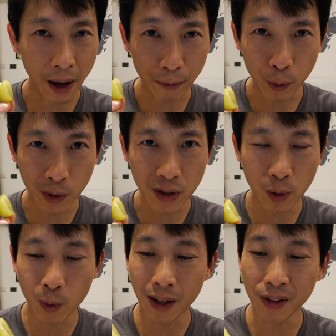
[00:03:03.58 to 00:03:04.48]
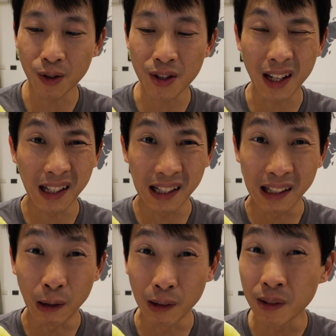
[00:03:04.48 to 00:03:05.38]
Every once in a while there's a
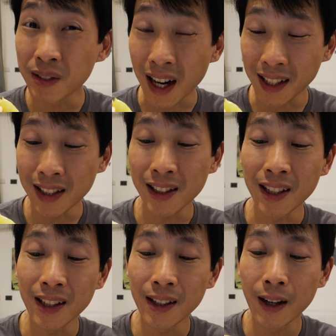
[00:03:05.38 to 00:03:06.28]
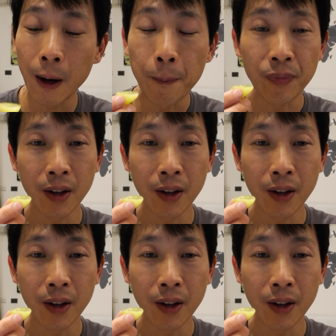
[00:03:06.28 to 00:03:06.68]
little tiny seed in there.